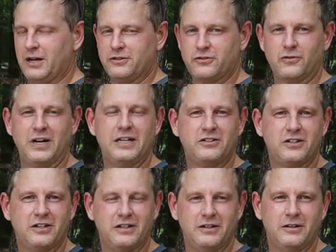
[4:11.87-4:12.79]

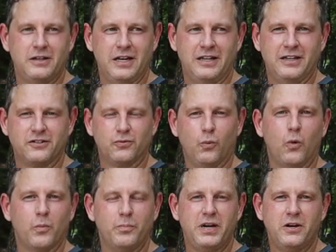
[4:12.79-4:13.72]
stretch at this
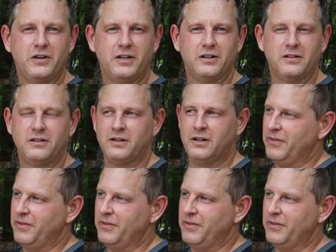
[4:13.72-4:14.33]
warm period.